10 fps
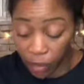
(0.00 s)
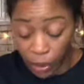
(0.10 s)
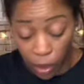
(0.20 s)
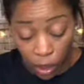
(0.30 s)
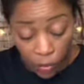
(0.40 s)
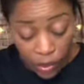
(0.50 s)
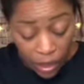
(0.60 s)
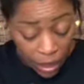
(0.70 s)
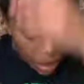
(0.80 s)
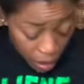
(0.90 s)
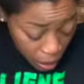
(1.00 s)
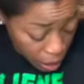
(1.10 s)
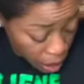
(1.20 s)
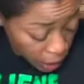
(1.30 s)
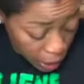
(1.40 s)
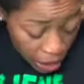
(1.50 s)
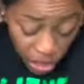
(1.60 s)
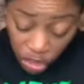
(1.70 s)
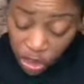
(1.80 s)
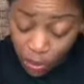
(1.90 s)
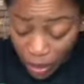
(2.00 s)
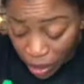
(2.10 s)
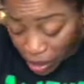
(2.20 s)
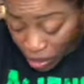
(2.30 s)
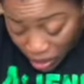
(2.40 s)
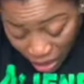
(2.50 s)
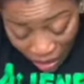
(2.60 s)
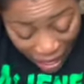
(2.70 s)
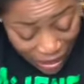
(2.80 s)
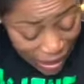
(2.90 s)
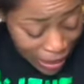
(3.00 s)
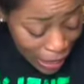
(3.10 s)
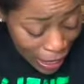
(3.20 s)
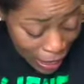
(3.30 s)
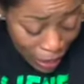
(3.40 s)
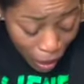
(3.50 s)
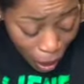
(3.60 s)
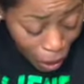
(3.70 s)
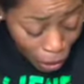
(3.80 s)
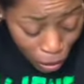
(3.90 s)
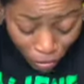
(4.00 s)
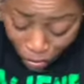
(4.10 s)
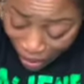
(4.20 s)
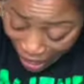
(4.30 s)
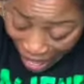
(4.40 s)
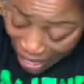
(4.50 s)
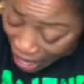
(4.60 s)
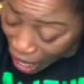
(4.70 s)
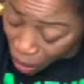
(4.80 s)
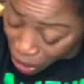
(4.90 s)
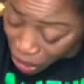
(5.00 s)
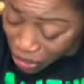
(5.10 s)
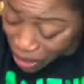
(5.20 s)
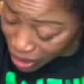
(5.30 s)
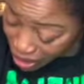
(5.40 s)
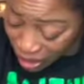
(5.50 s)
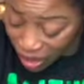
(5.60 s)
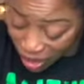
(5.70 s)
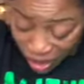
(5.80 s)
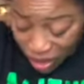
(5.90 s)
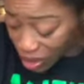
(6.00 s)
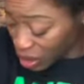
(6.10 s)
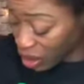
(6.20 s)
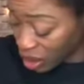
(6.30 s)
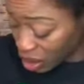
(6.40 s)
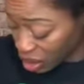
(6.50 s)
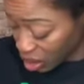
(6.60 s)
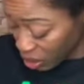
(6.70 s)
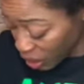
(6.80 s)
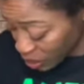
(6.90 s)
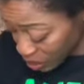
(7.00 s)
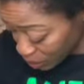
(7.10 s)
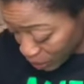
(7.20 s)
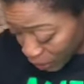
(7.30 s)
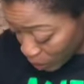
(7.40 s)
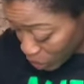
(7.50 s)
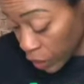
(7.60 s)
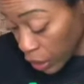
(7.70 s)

on my nerves. Oh my gosh, I've just been in that sun all for like 8 hours. All right, let me,